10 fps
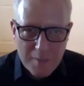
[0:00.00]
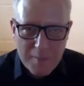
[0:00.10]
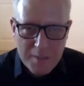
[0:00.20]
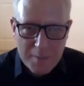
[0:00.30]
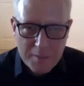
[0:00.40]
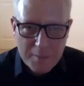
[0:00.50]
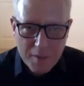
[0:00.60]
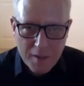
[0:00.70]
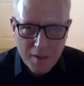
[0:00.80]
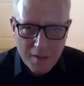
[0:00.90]
maybe
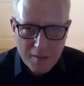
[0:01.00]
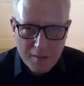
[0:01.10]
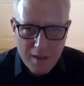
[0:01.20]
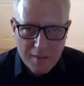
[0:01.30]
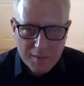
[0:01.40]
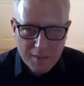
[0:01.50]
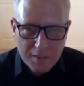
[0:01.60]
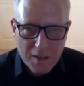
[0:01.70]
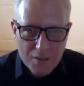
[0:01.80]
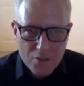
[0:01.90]
by having a
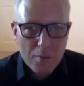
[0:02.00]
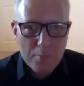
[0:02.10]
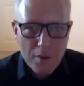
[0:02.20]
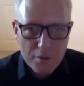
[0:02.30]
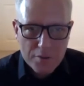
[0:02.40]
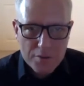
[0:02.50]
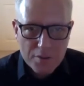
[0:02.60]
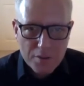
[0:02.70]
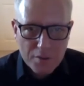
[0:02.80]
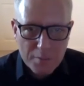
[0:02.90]
kinder approach
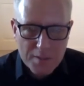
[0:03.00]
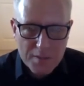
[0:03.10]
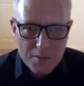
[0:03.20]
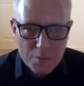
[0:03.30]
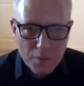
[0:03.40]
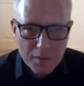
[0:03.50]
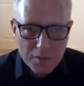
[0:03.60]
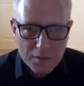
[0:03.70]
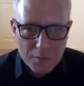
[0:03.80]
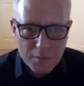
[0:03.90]
to the business
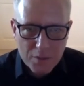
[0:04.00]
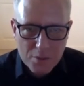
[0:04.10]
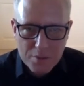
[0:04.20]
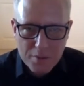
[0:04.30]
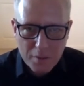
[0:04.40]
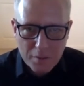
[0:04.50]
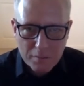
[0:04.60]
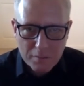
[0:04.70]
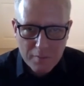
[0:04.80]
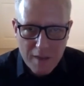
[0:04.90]
world, we can
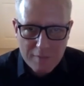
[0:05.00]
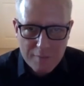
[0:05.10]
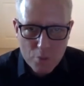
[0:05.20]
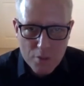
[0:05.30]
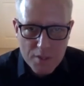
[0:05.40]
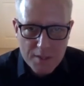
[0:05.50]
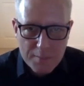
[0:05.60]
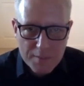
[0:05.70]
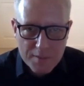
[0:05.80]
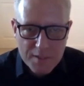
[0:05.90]
also have more
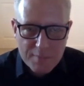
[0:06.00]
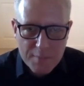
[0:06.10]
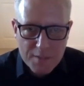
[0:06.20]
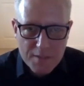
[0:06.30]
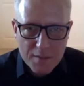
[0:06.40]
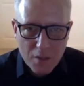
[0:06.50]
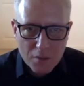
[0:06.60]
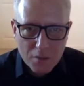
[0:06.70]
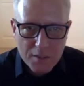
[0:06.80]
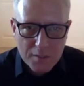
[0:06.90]
achievements in the
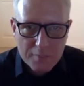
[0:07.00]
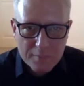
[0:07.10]
long term.